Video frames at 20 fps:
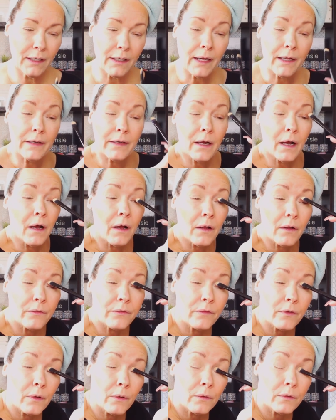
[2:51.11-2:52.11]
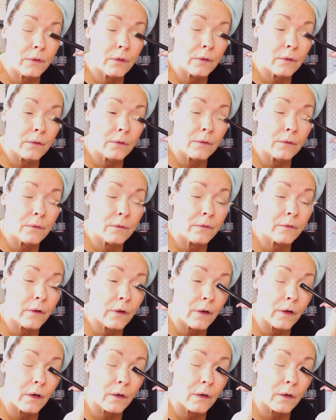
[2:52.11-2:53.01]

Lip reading: and I also use